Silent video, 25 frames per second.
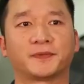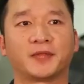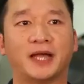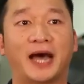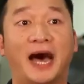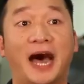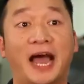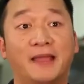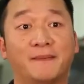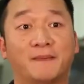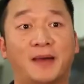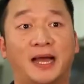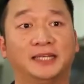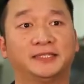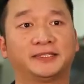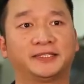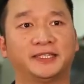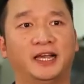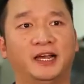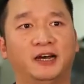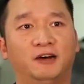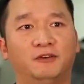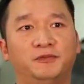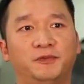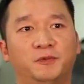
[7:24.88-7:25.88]
I
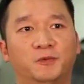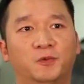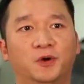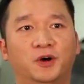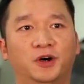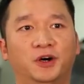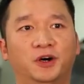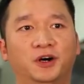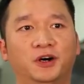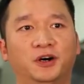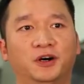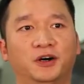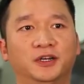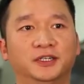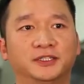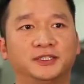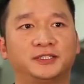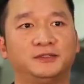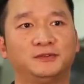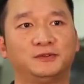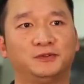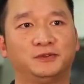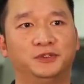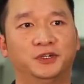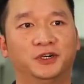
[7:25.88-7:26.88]
myself
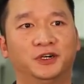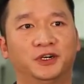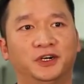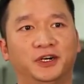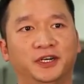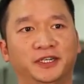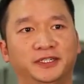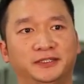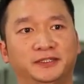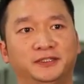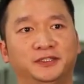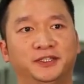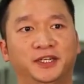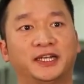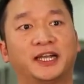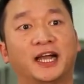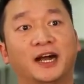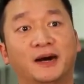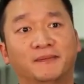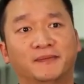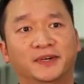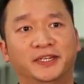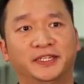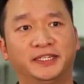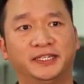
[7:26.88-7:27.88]
joined the
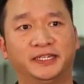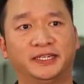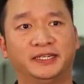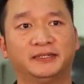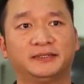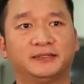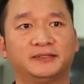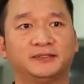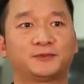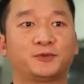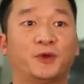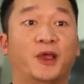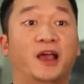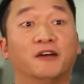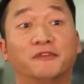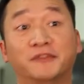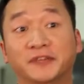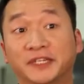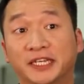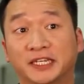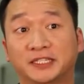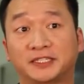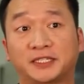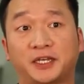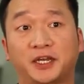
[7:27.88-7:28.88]
company 12
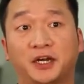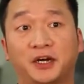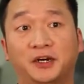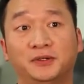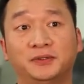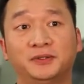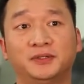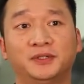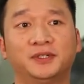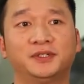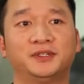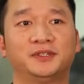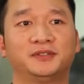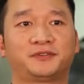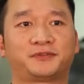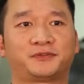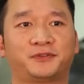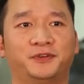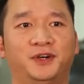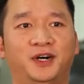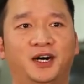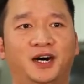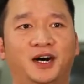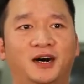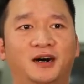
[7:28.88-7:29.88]
years ago
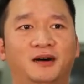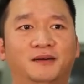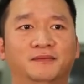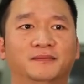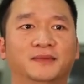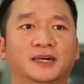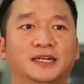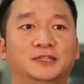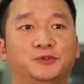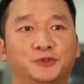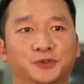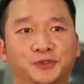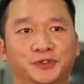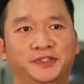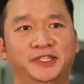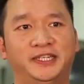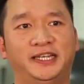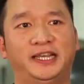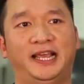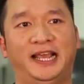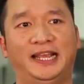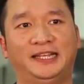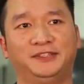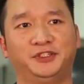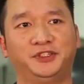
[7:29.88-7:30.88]
from a
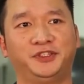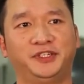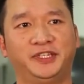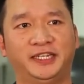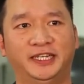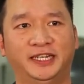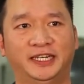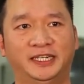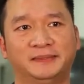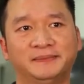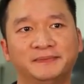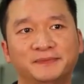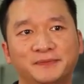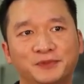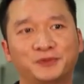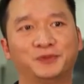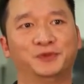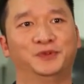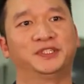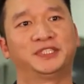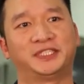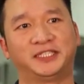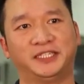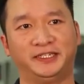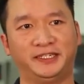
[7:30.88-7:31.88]
junior engineer
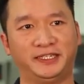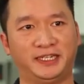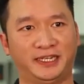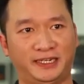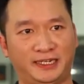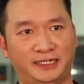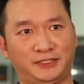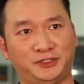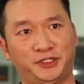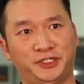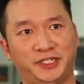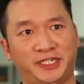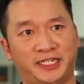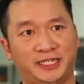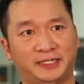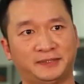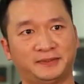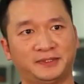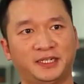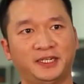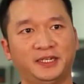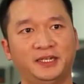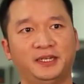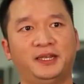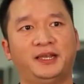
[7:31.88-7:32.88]
to a senior engineer
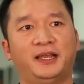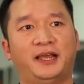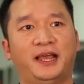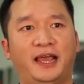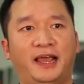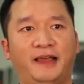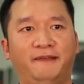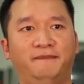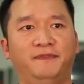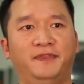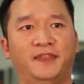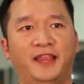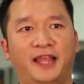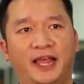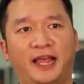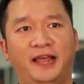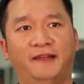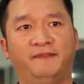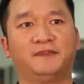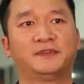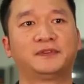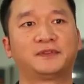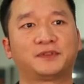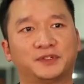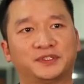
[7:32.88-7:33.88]
and
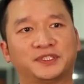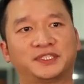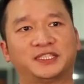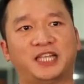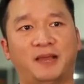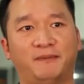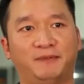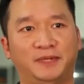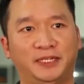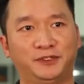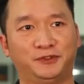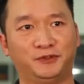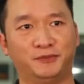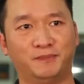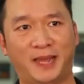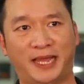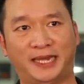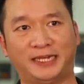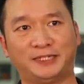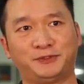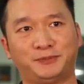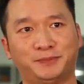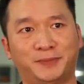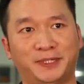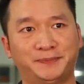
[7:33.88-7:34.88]
then to step into
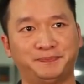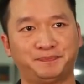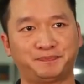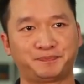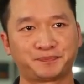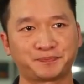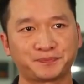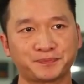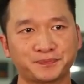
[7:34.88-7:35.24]
management.